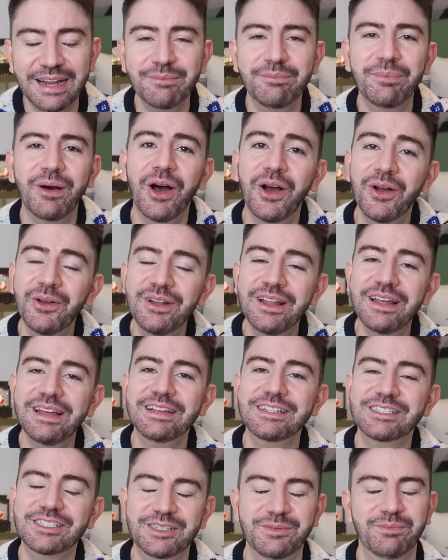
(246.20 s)
And Polar
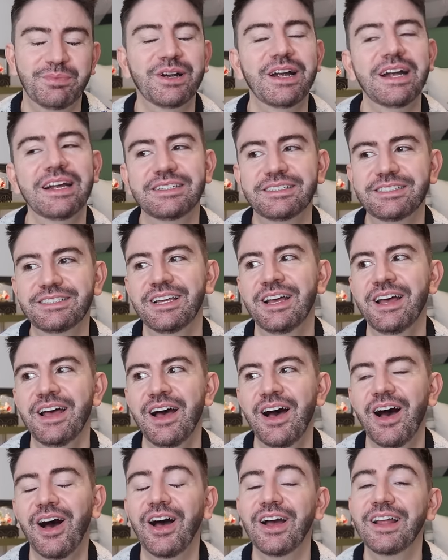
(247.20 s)
Express.
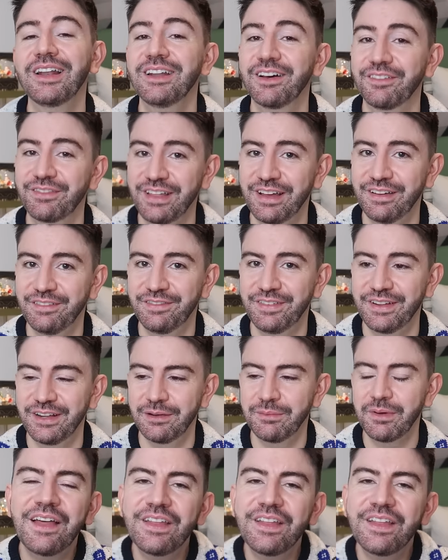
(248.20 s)
I love that film.